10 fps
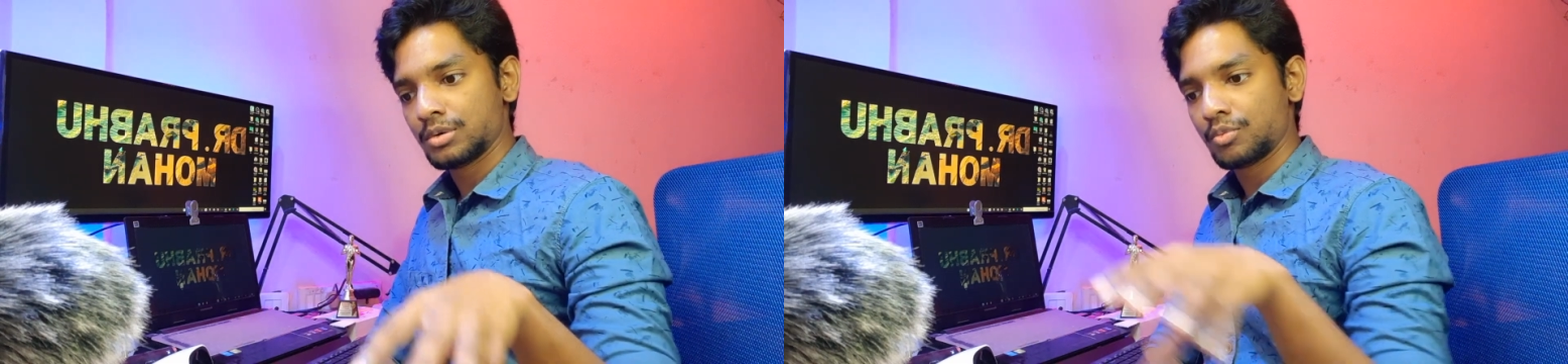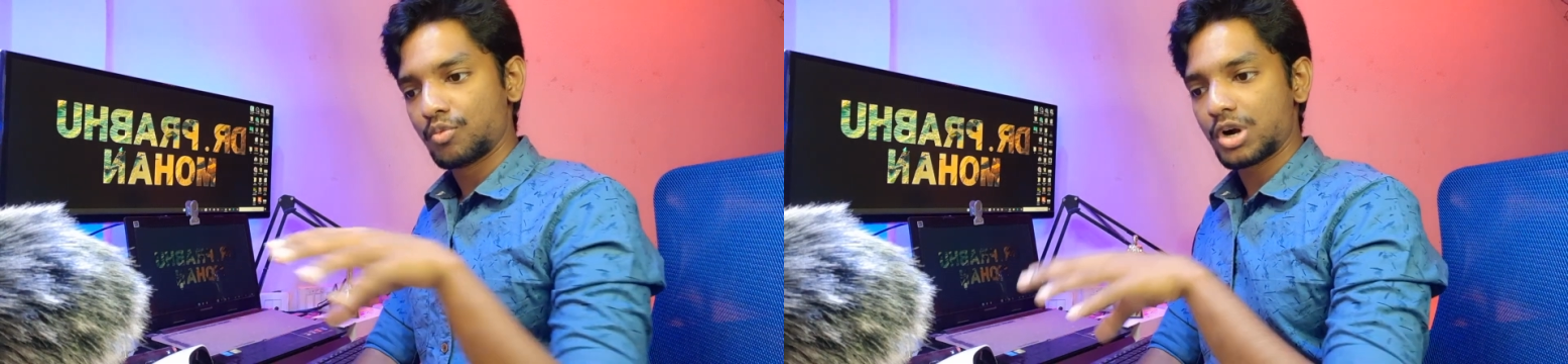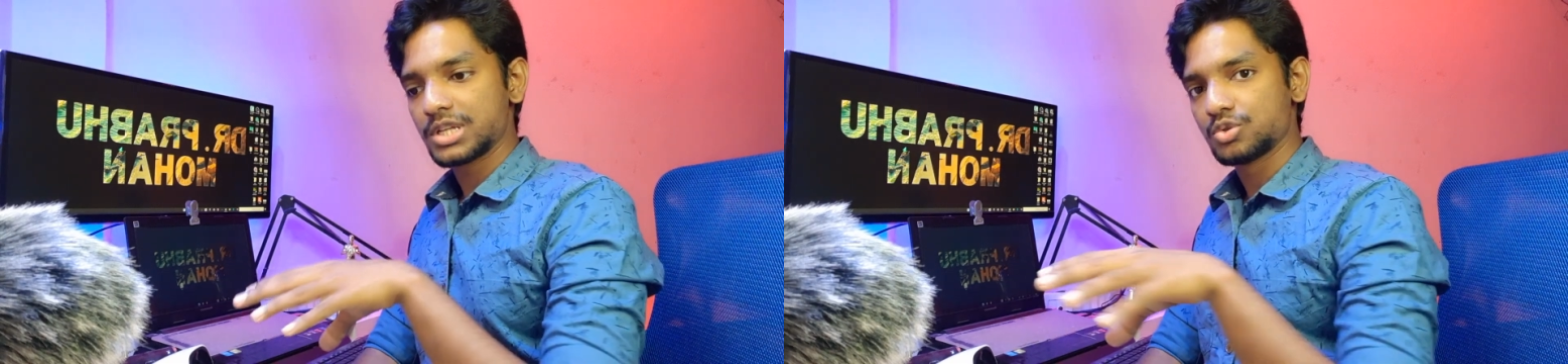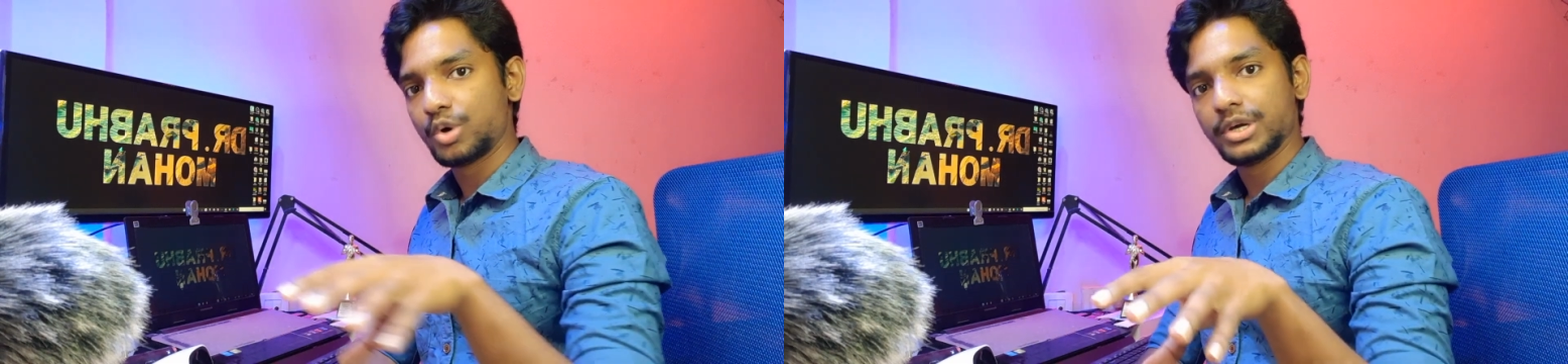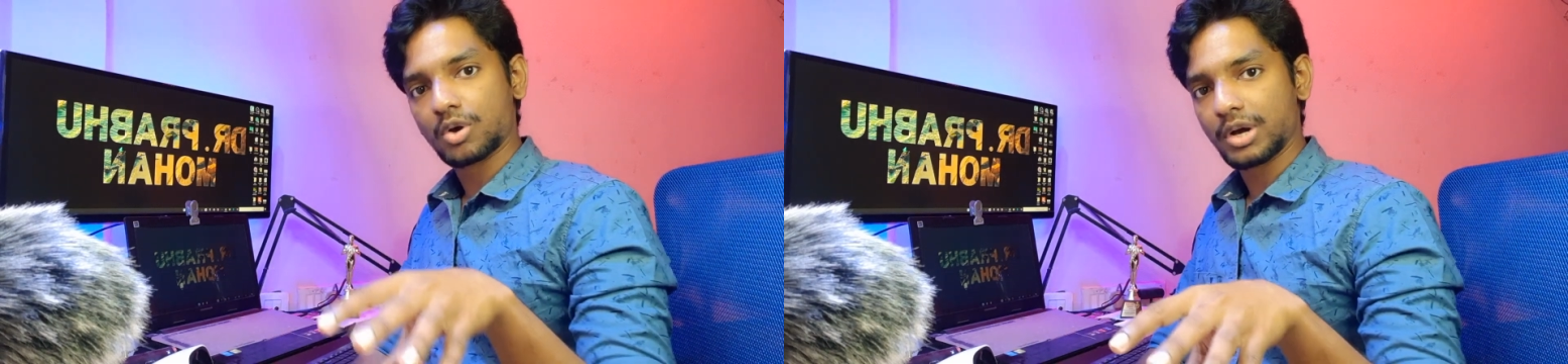what is
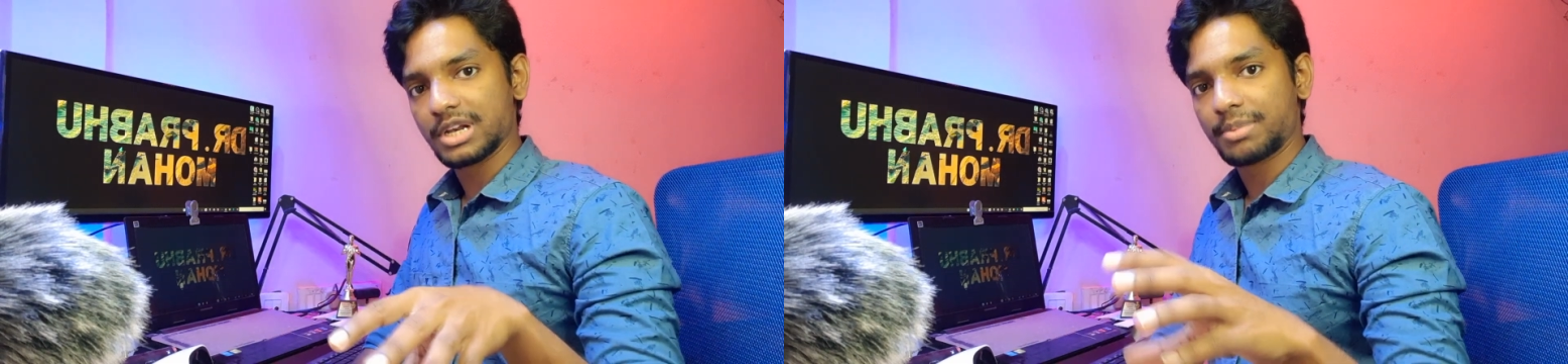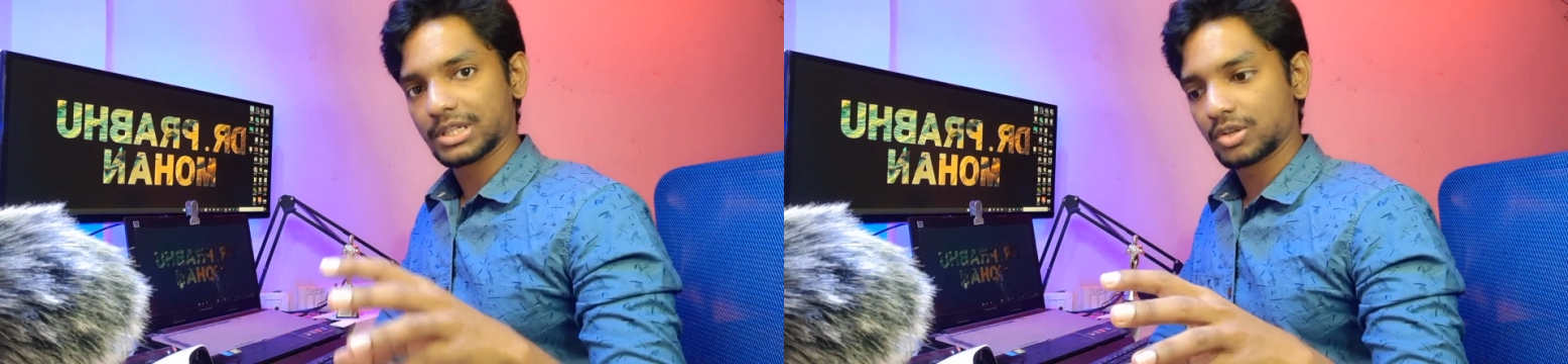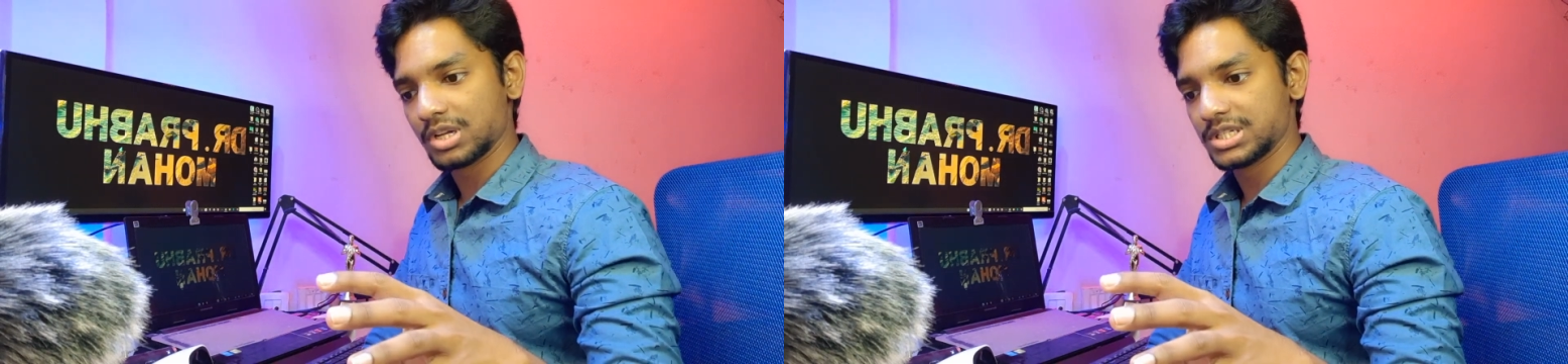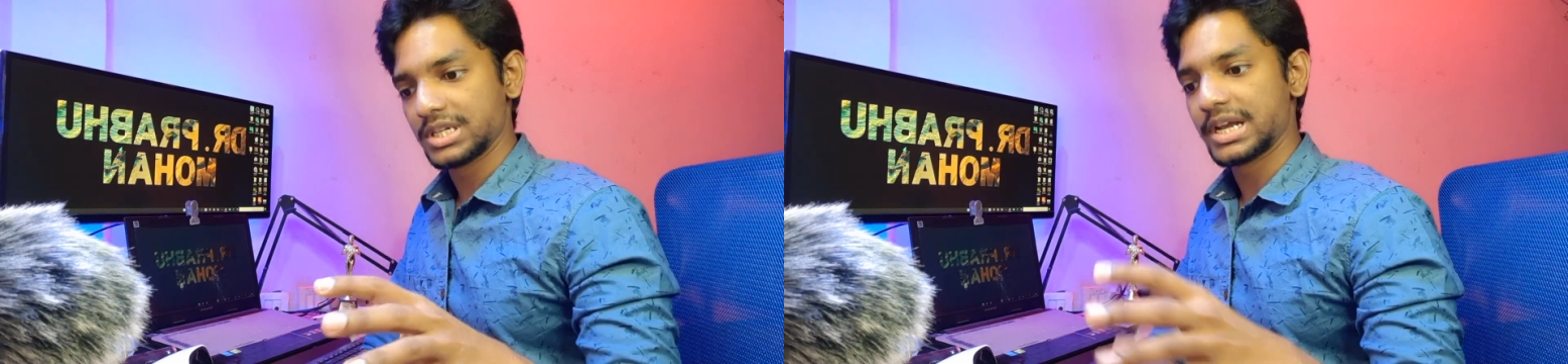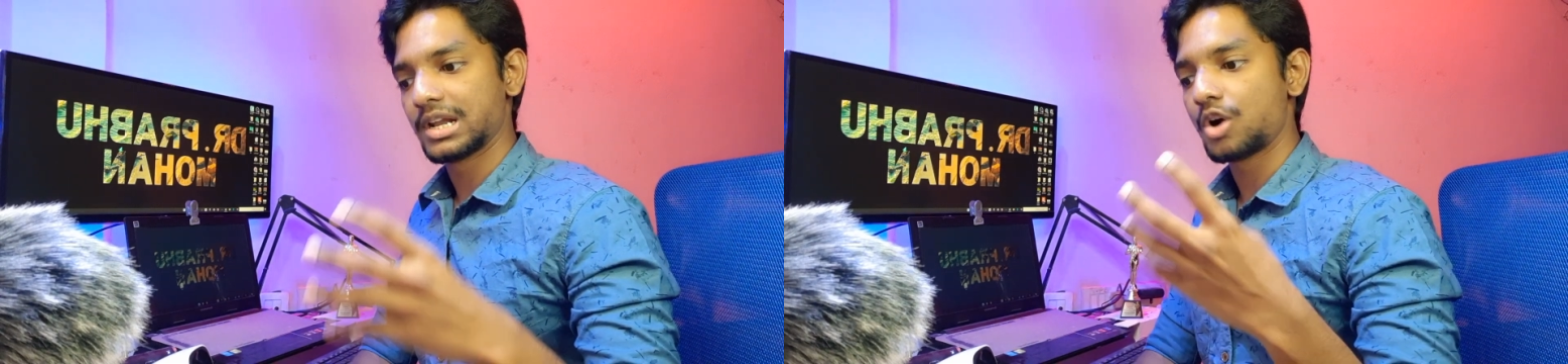going wrong in pathology,
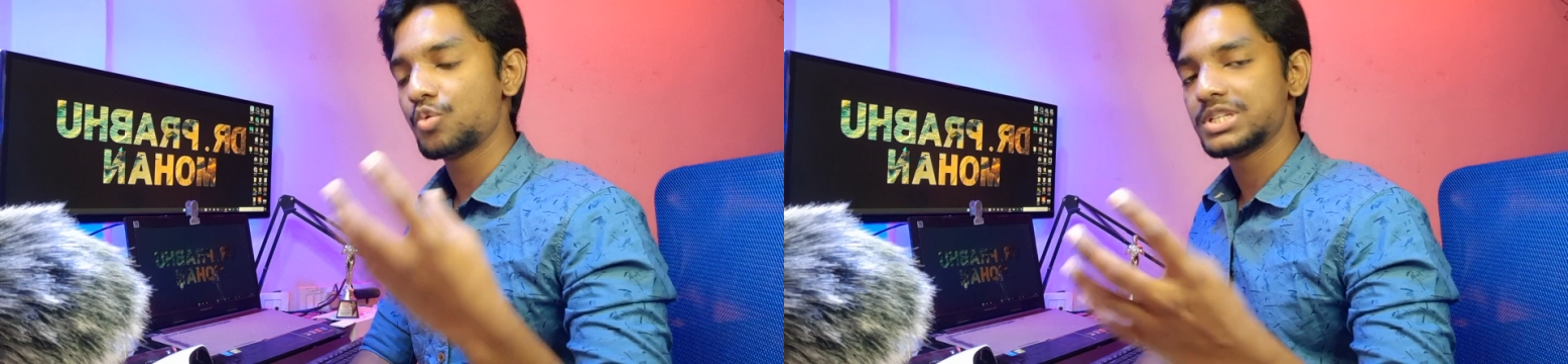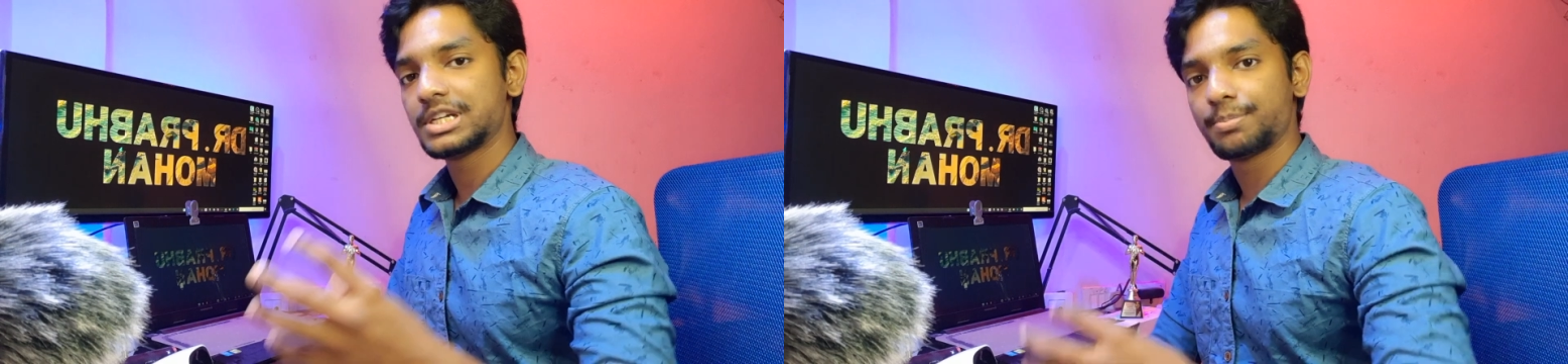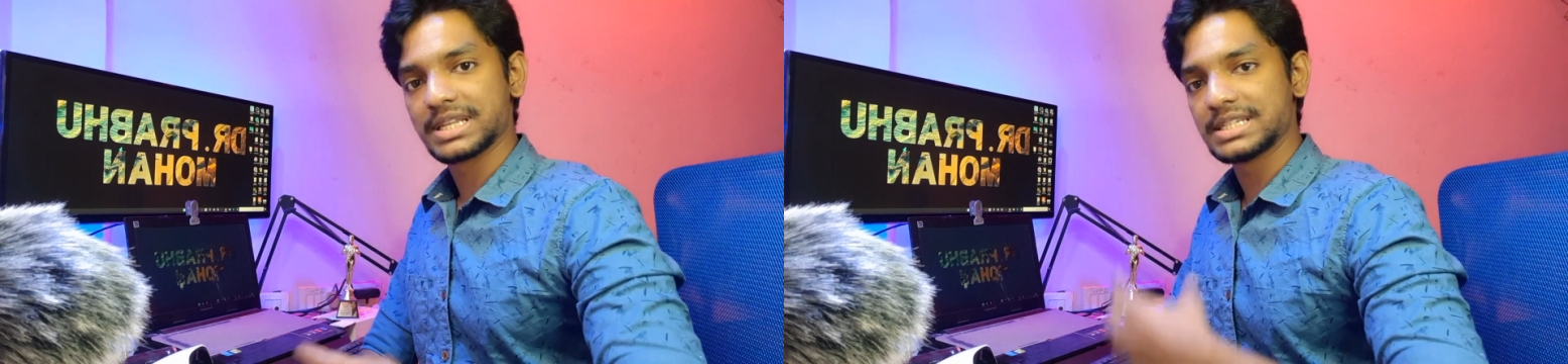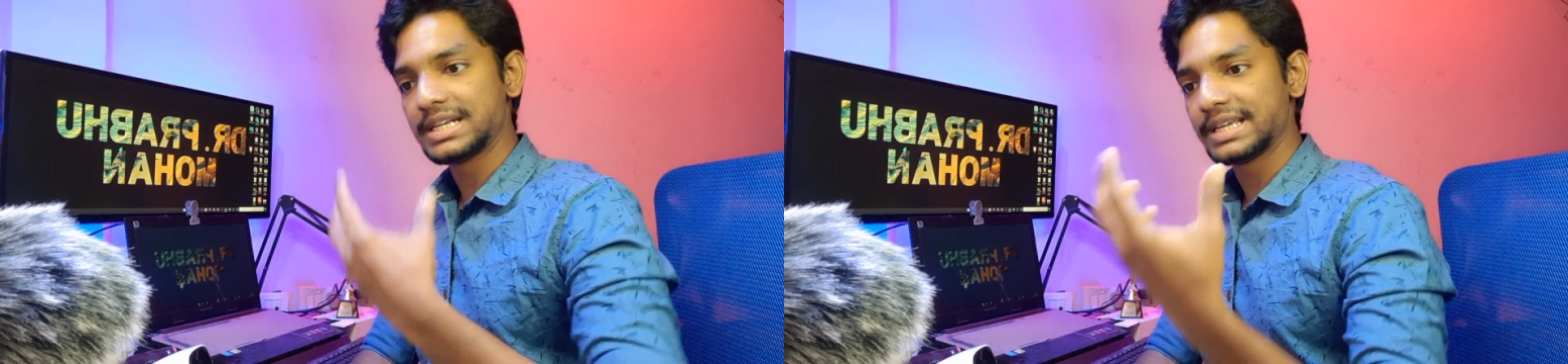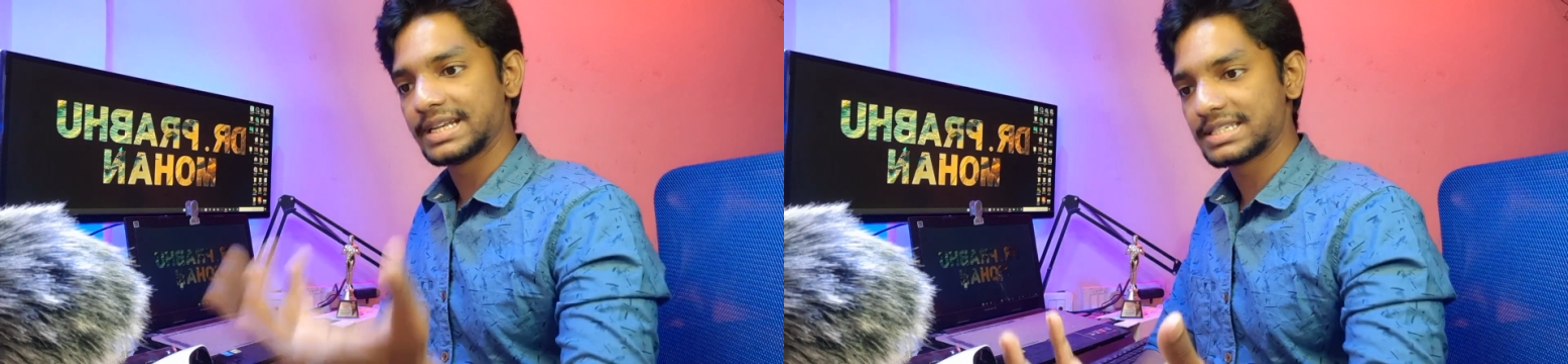and how is it
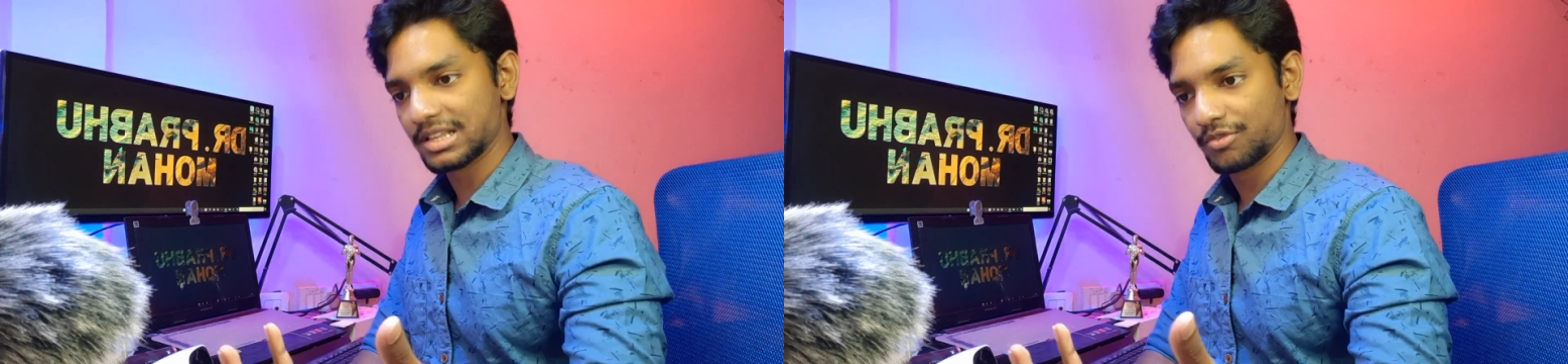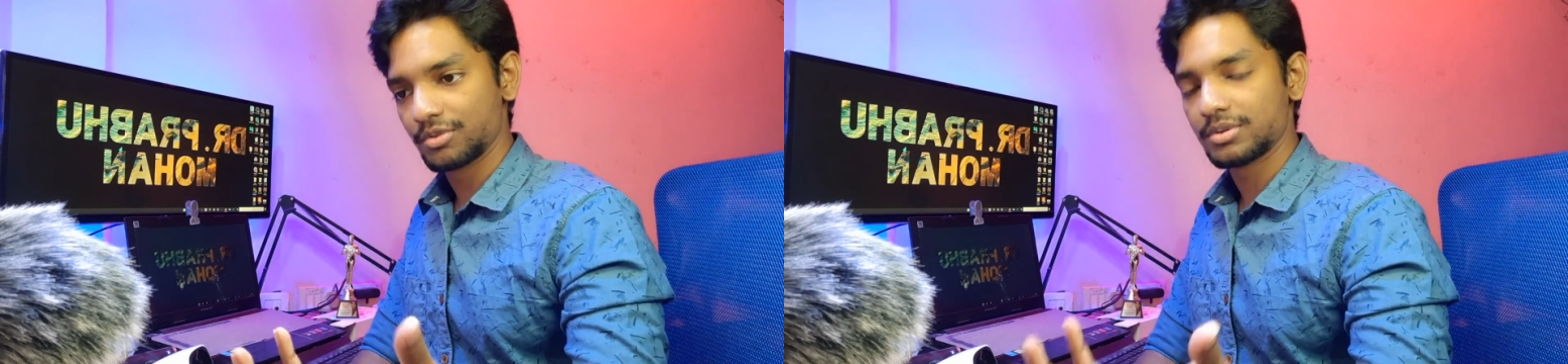presenting itself,